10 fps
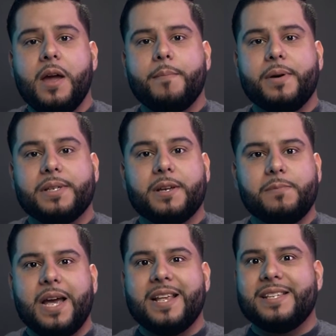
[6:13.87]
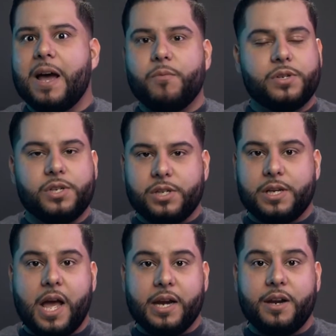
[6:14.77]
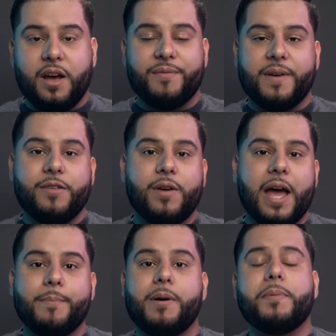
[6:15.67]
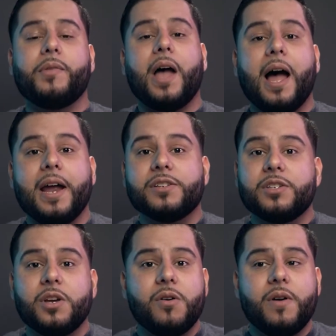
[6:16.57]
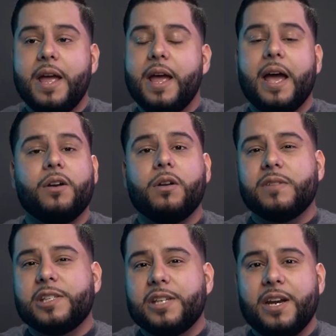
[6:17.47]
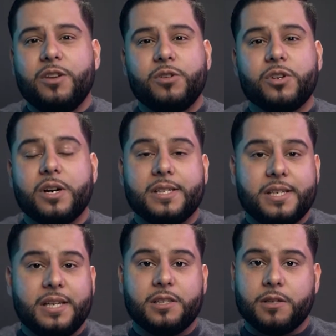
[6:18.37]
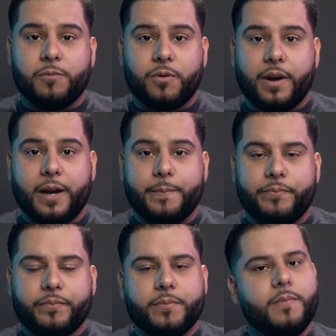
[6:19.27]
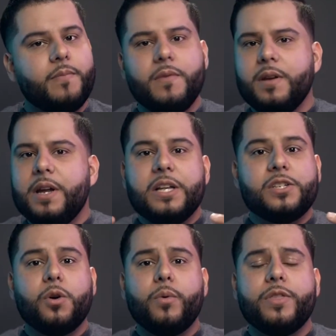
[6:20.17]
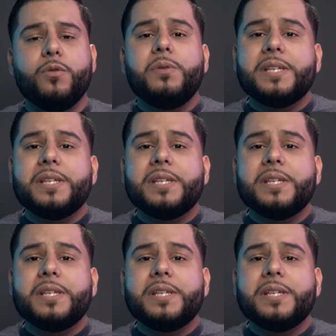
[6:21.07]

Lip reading: but sometimes that was just not enough and you had to bump up the ISO, and all of a sudden you started seeing some grain. So with new